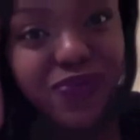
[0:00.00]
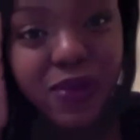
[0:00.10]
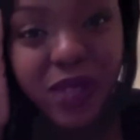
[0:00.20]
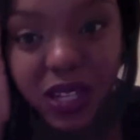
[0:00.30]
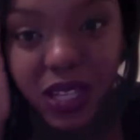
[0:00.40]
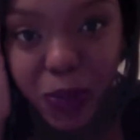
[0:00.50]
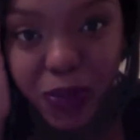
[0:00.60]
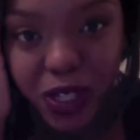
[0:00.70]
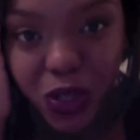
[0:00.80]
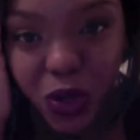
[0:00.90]
gonna keep
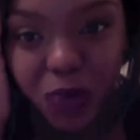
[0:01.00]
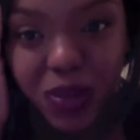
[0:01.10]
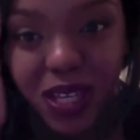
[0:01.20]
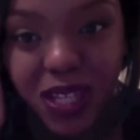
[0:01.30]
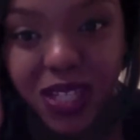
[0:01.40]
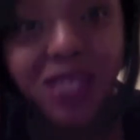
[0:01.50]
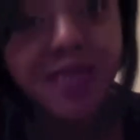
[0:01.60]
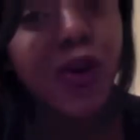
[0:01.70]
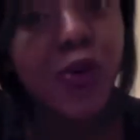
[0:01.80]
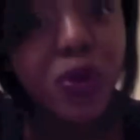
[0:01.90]
it short because
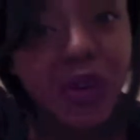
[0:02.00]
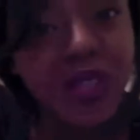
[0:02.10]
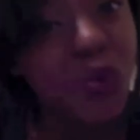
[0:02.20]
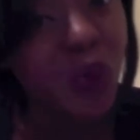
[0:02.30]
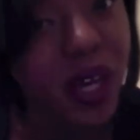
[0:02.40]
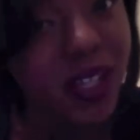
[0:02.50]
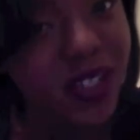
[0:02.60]
no one wants to watch